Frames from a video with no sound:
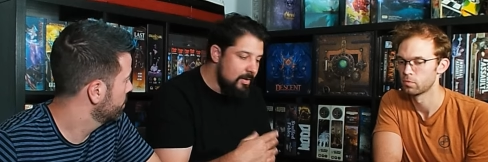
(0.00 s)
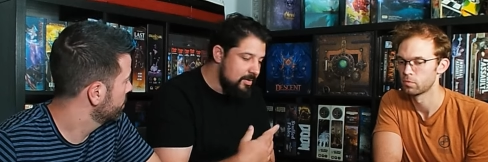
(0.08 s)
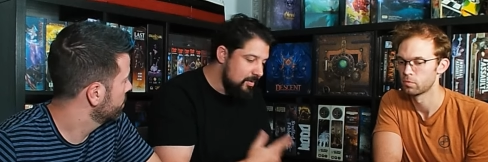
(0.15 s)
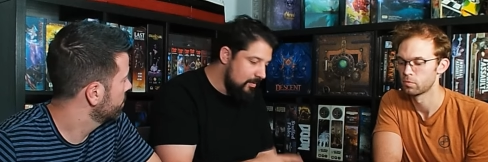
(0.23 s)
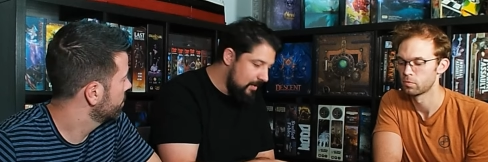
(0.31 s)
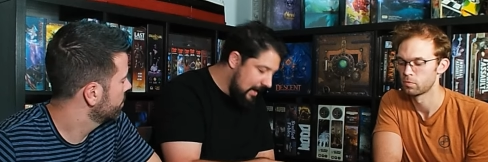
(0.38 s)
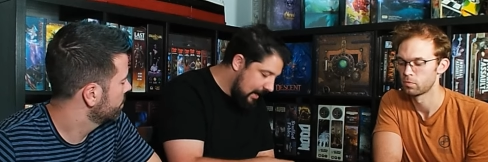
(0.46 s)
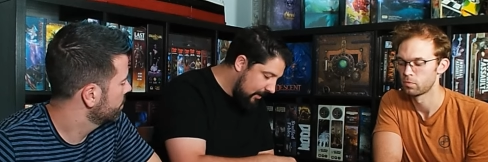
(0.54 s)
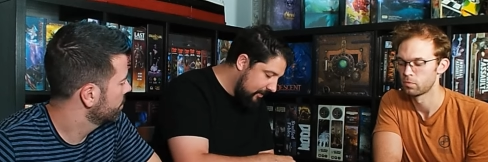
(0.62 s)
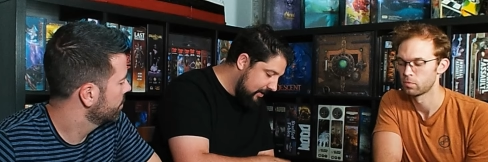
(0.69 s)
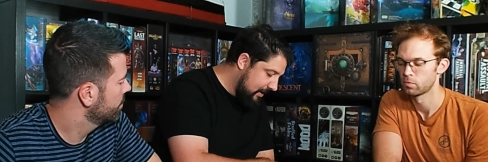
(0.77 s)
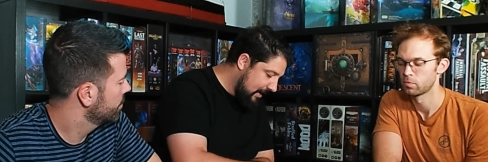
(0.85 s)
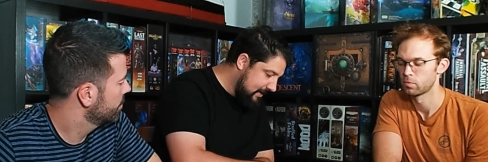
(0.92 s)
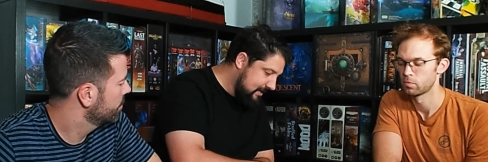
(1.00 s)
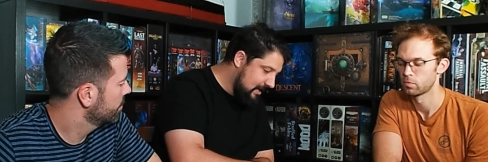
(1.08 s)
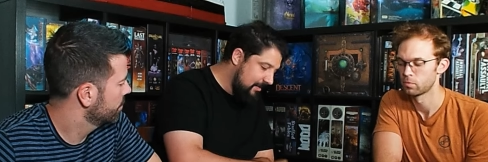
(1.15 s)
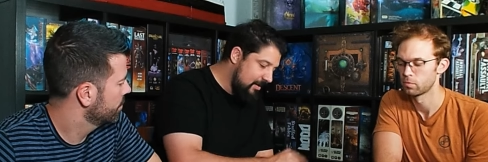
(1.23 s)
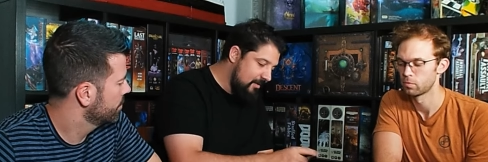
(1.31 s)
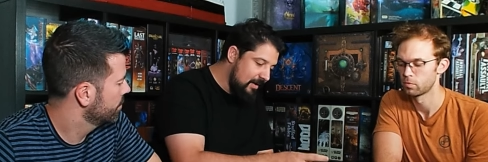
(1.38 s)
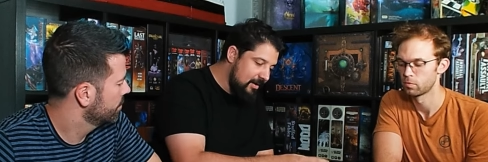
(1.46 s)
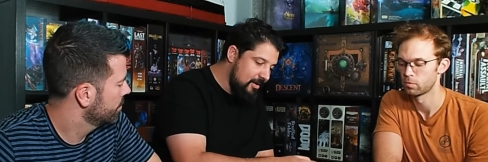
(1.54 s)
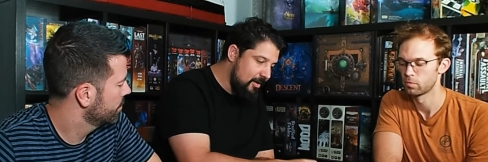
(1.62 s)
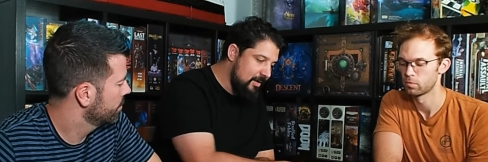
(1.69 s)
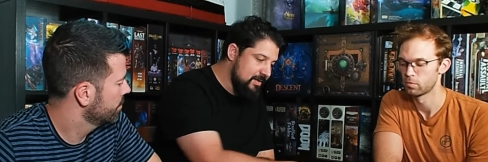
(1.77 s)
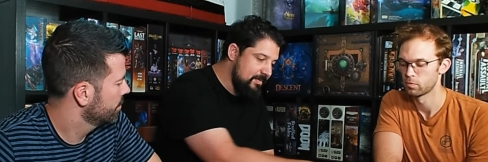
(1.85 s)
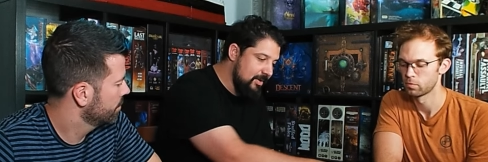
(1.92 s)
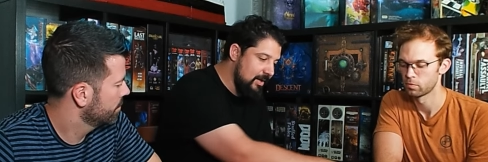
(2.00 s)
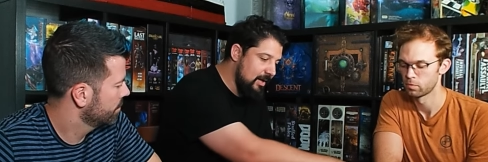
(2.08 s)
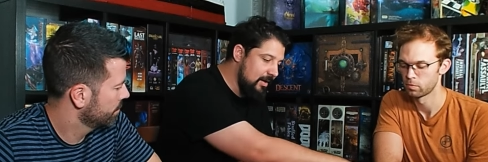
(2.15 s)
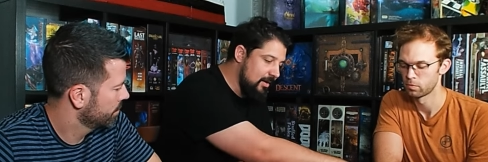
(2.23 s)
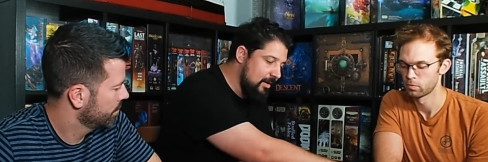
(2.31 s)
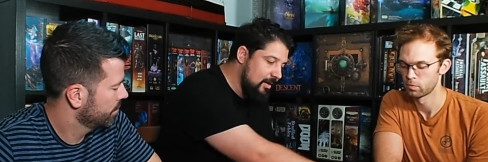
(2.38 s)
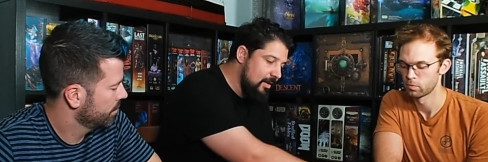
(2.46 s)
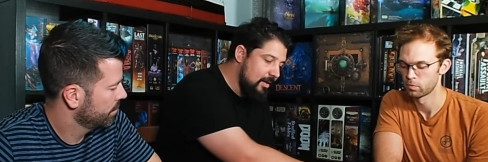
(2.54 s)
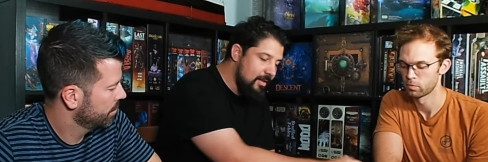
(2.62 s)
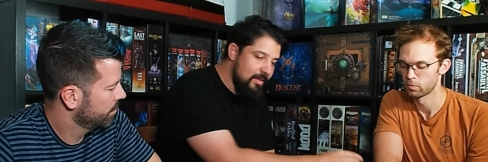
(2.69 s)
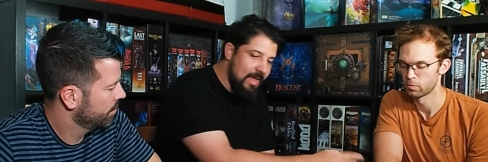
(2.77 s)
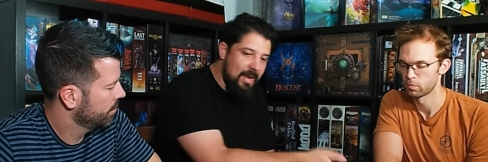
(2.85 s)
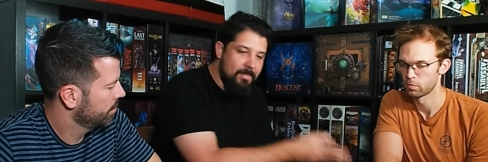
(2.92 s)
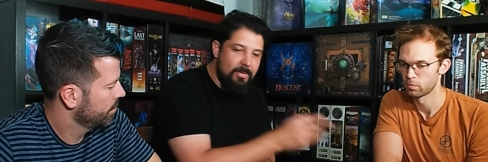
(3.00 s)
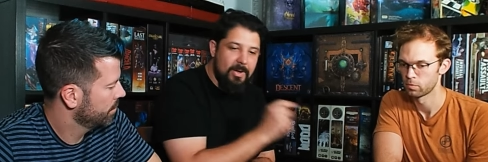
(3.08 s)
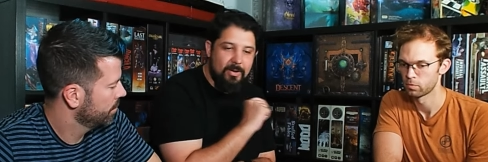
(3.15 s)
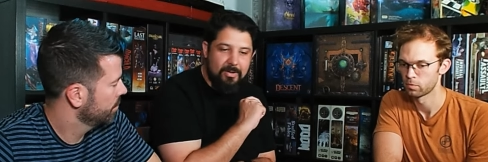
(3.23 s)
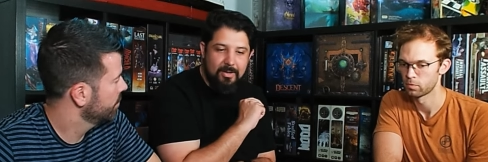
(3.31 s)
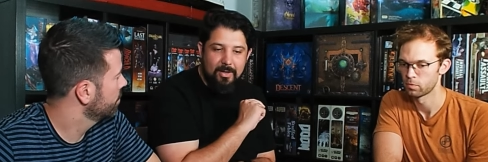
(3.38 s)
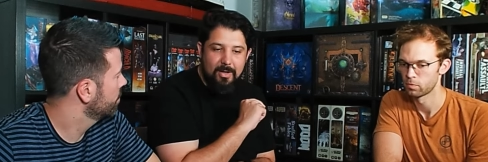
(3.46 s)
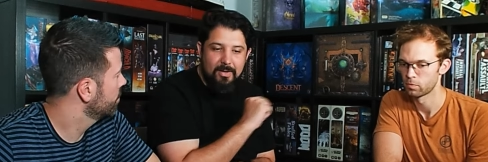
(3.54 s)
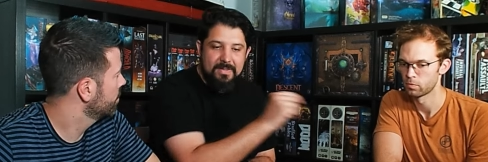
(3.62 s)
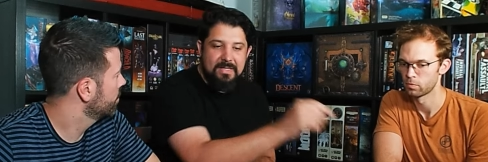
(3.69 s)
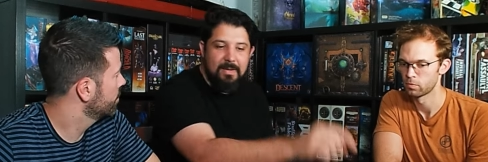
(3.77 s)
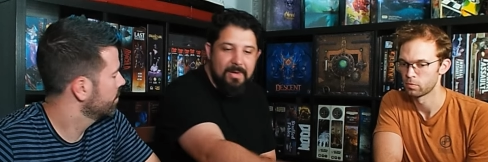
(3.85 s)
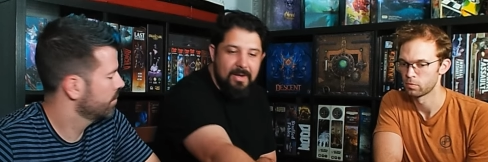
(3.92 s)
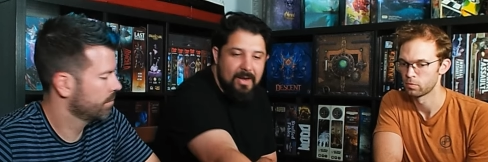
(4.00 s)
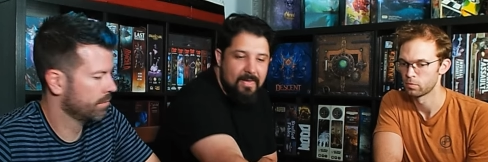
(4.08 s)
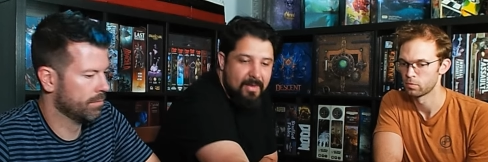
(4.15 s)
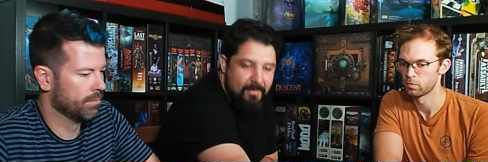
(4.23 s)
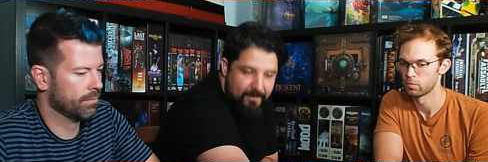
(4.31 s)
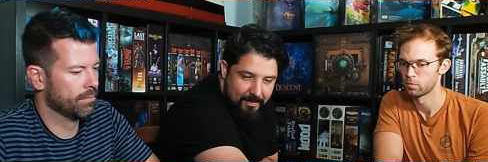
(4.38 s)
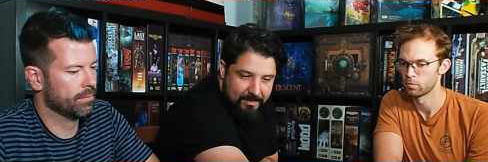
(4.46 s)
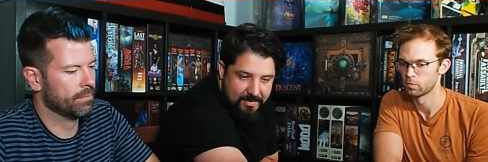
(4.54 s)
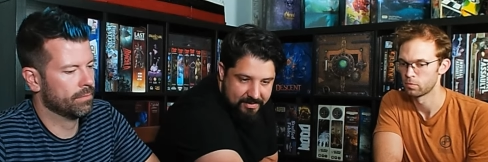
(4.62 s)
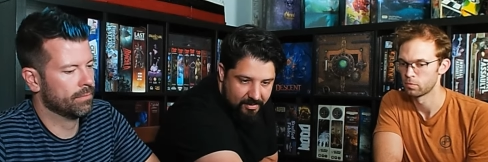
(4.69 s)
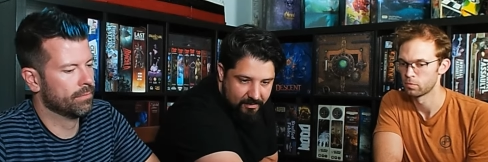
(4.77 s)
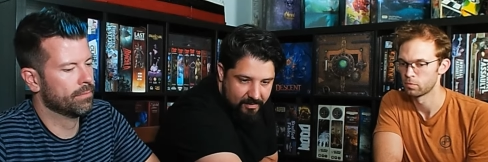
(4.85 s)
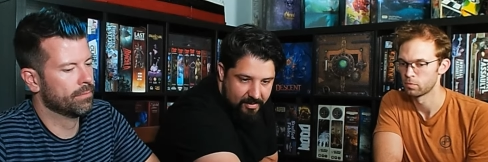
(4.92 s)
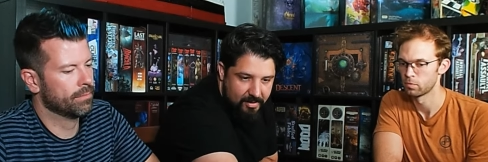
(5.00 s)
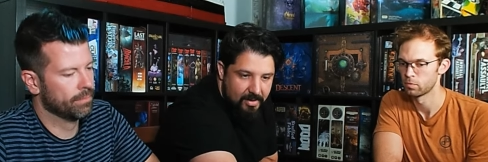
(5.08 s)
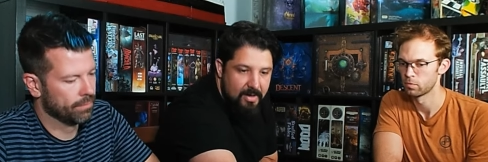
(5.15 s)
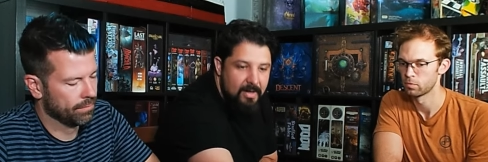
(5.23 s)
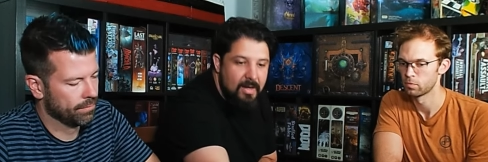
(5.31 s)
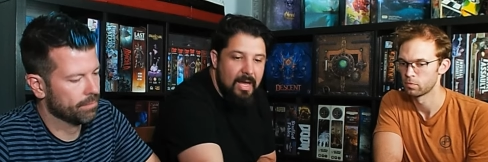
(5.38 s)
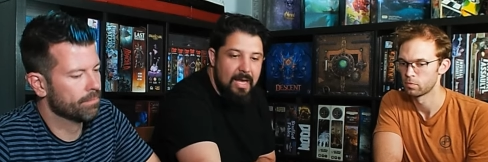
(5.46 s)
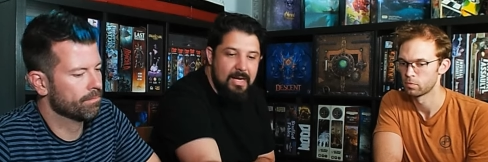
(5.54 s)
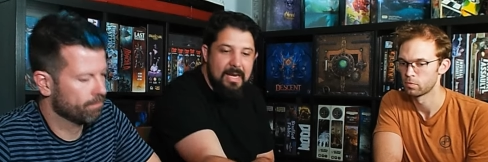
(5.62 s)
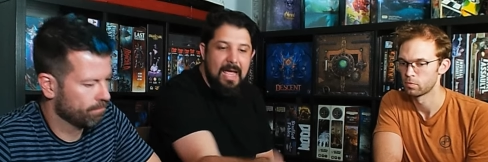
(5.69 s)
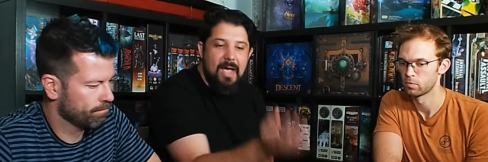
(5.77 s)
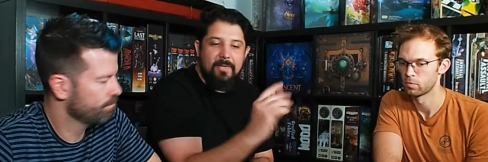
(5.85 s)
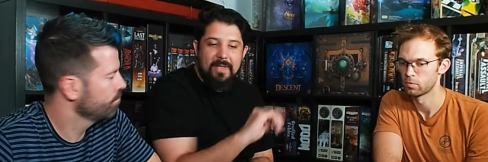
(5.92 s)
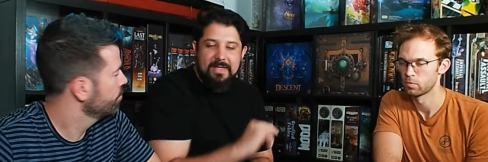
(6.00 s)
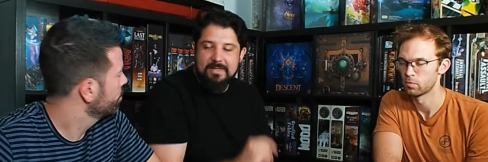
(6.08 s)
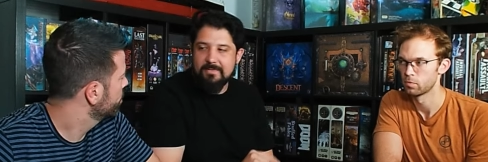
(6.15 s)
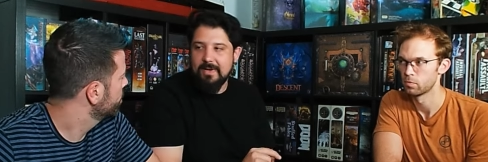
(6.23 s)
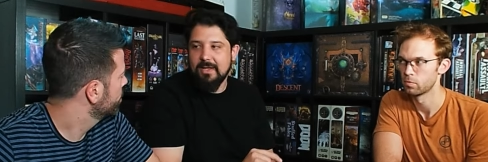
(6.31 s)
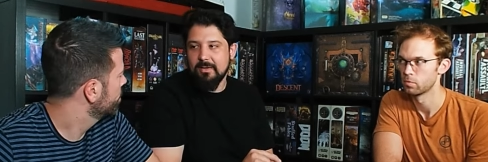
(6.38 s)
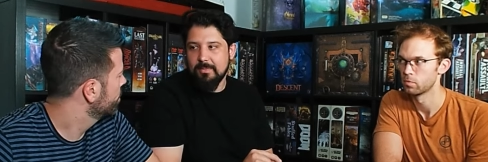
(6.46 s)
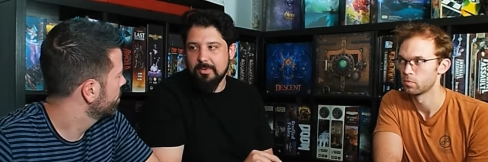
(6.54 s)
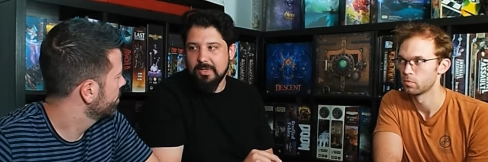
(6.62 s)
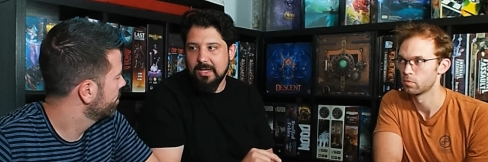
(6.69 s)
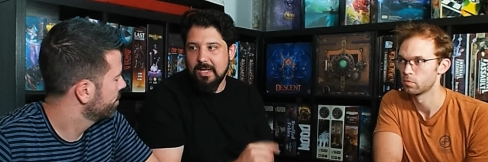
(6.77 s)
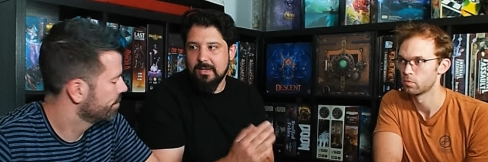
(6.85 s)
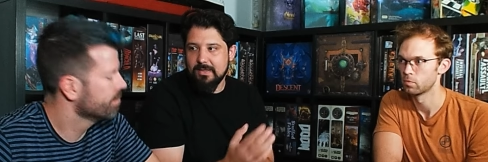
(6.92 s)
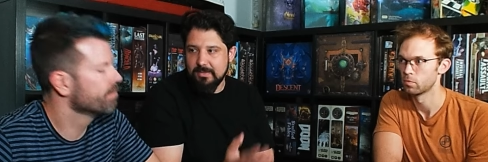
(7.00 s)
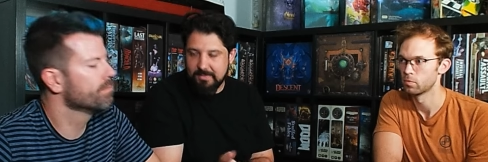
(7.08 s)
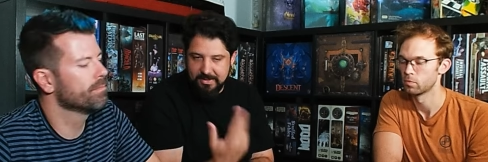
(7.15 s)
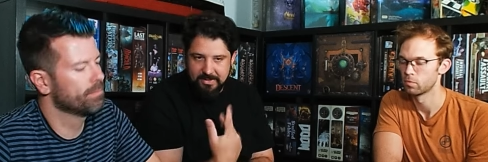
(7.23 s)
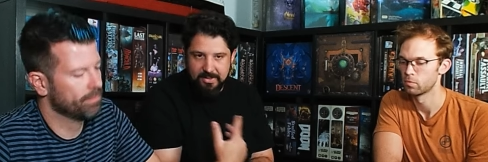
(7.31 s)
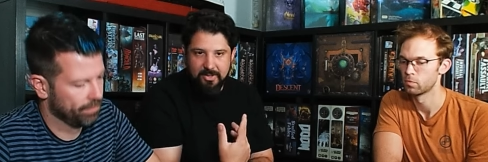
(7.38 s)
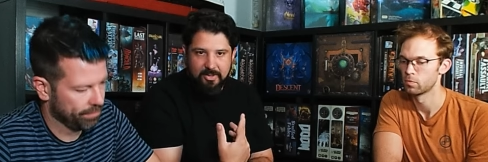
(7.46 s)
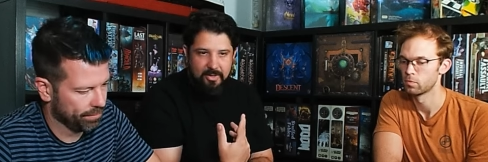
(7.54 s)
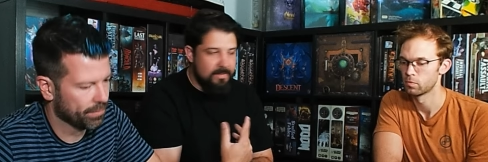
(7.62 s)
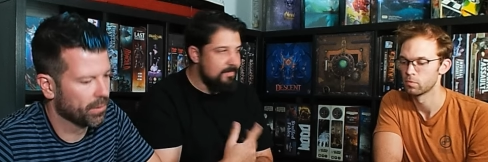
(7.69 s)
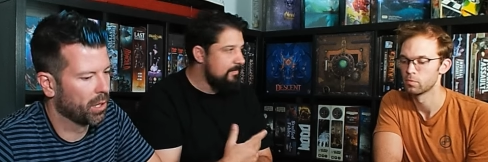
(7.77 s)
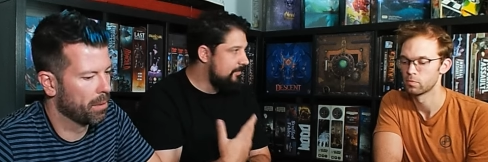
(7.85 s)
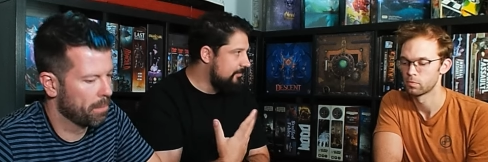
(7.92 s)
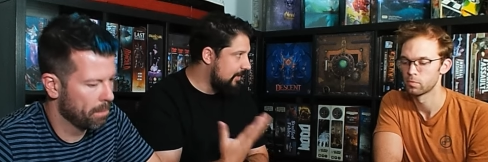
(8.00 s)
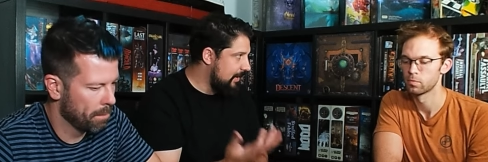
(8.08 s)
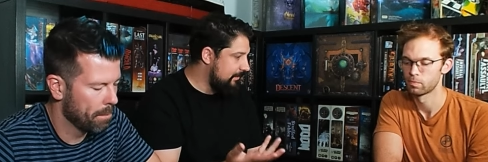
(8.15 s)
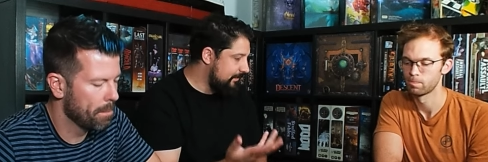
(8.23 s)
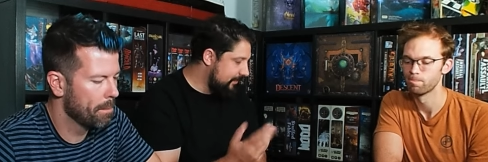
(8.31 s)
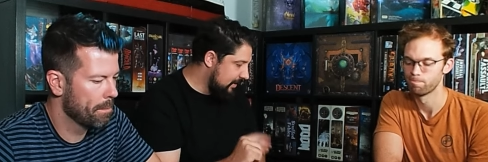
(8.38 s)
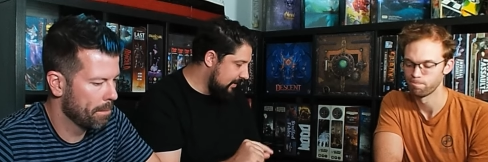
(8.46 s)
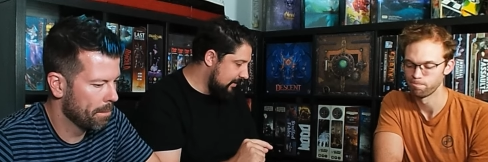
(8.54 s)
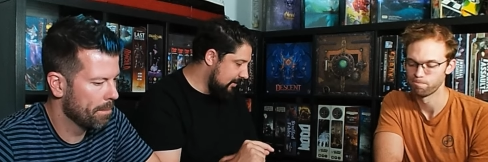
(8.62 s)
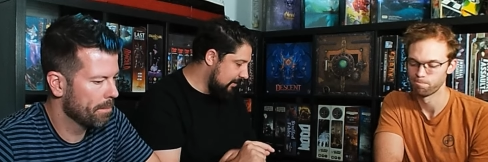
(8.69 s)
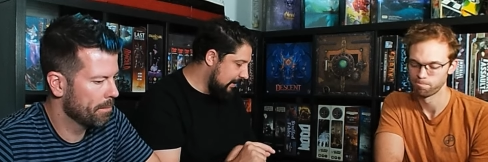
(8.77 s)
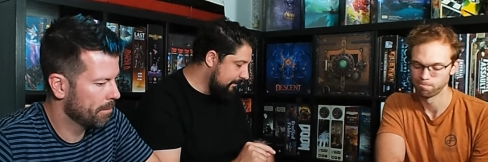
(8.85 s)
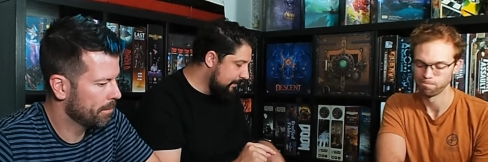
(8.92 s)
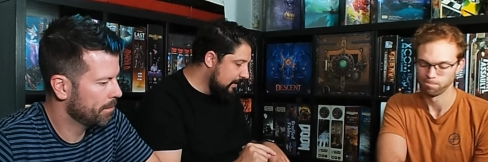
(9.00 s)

Speaker 1: So now the next time an event card is played, that player can call a summit and then flip this over. And now that's available again hmm. to be secured. Okay. Right? In theory.